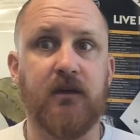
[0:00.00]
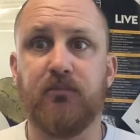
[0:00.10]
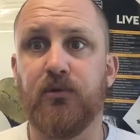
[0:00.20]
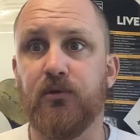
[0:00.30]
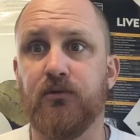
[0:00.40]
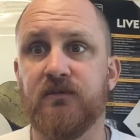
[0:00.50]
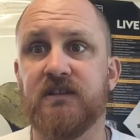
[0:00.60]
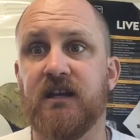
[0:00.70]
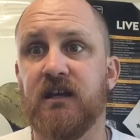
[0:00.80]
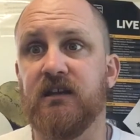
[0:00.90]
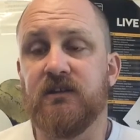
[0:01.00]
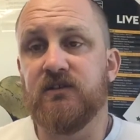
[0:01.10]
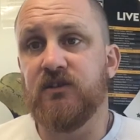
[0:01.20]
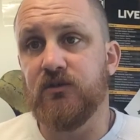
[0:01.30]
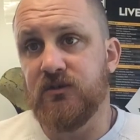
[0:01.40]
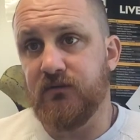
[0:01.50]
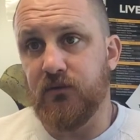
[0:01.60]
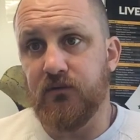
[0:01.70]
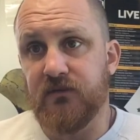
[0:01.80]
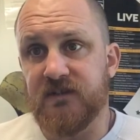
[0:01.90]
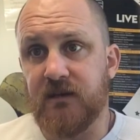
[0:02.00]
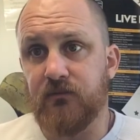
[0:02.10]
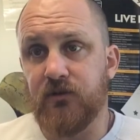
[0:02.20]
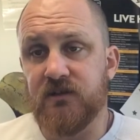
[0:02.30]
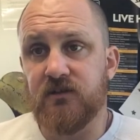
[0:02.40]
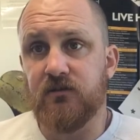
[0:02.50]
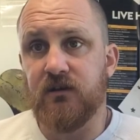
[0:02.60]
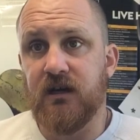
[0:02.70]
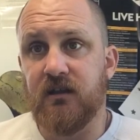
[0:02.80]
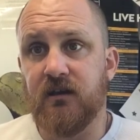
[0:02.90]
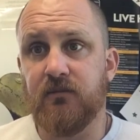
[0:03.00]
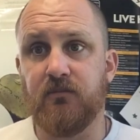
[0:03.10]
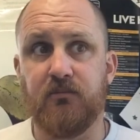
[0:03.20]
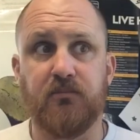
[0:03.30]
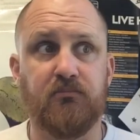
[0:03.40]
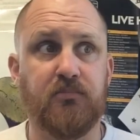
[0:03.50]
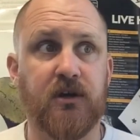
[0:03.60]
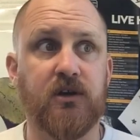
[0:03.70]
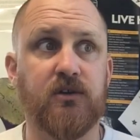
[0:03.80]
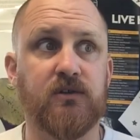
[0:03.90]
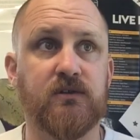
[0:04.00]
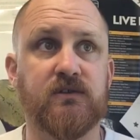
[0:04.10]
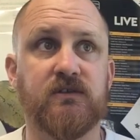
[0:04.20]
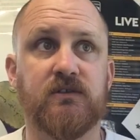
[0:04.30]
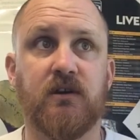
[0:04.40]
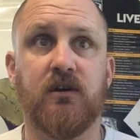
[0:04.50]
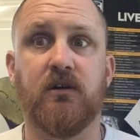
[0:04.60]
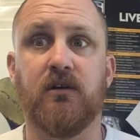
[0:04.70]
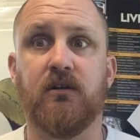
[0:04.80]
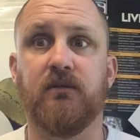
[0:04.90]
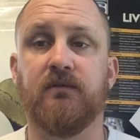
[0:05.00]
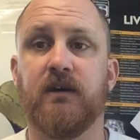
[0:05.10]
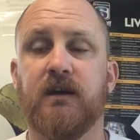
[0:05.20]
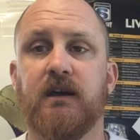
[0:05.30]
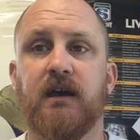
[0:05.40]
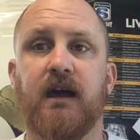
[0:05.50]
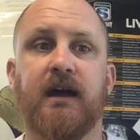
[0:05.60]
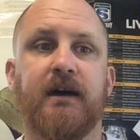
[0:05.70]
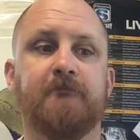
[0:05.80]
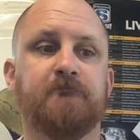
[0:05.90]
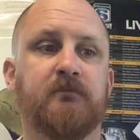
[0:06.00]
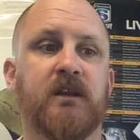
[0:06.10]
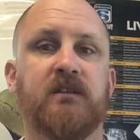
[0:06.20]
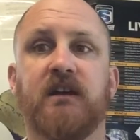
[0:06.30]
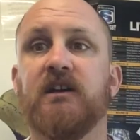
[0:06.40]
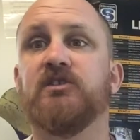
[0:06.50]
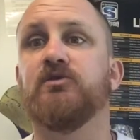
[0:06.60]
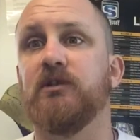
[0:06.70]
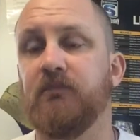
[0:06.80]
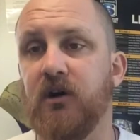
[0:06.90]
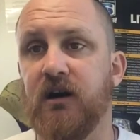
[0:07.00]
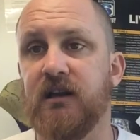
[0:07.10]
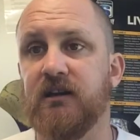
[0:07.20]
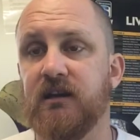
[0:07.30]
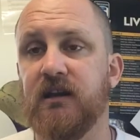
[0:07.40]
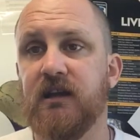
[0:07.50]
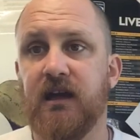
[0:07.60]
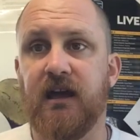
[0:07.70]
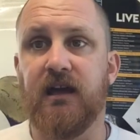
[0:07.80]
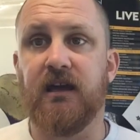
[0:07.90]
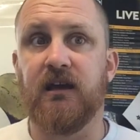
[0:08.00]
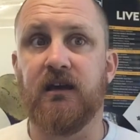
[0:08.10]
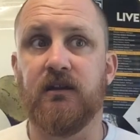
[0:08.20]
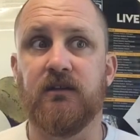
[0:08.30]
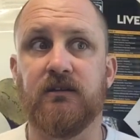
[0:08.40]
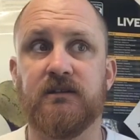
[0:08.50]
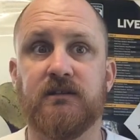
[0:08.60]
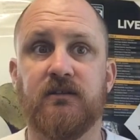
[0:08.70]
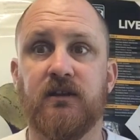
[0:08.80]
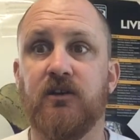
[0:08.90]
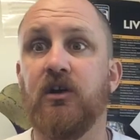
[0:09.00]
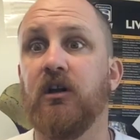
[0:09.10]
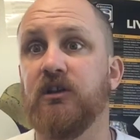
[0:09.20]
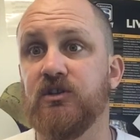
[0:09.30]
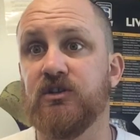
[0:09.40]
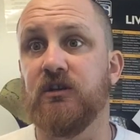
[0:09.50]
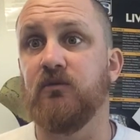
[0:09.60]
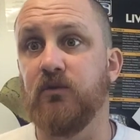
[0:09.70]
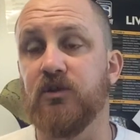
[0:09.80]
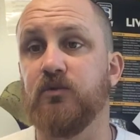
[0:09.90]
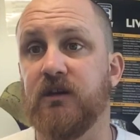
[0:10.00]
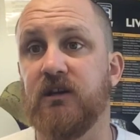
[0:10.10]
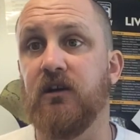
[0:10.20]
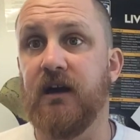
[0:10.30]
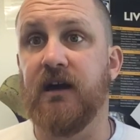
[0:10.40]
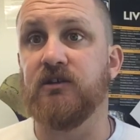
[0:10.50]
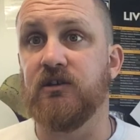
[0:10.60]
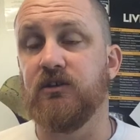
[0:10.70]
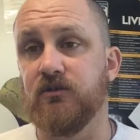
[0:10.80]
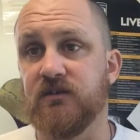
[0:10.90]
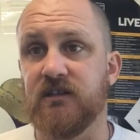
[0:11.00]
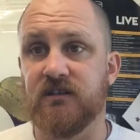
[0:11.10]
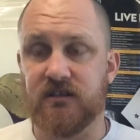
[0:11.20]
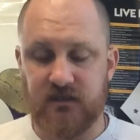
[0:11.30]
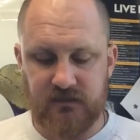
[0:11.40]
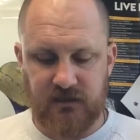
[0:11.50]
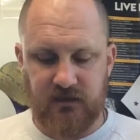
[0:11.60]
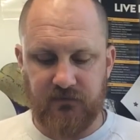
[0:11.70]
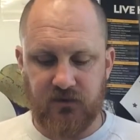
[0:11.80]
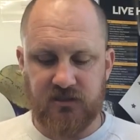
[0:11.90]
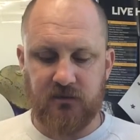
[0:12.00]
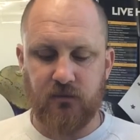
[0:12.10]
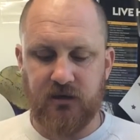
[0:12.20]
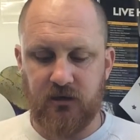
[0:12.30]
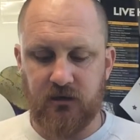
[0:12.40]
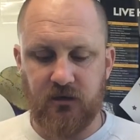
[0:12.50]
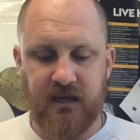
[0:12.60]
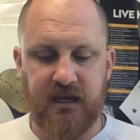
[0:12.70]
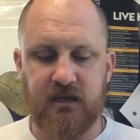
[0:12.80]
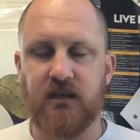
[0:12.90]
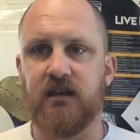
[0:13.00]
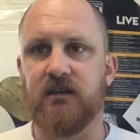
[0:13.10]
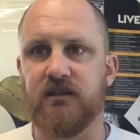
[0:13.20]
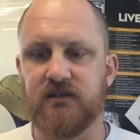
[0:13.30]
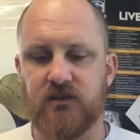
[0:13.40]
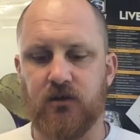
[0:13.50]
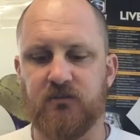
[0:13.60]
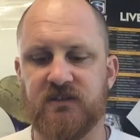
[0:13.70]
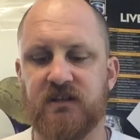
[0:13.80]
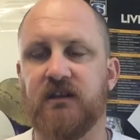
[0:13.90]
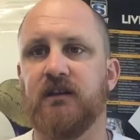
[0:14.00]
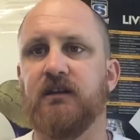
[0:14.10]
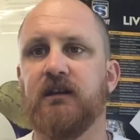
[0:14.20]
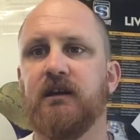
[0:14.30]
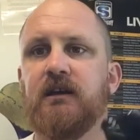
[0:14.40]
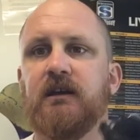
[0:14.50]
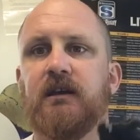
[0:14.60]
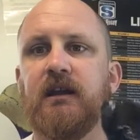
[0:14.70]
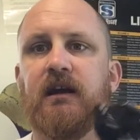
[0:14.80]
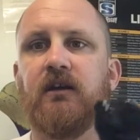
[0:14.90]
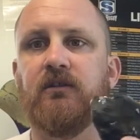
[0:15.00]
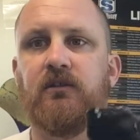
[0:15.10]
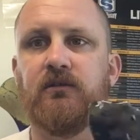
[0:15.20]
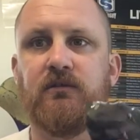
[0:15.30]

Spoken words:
it proves that it is useful for some reason or another because of the history behind it and the knowledge in which we know how to use these things. And the first thing we're going to look at is obsidian. Now,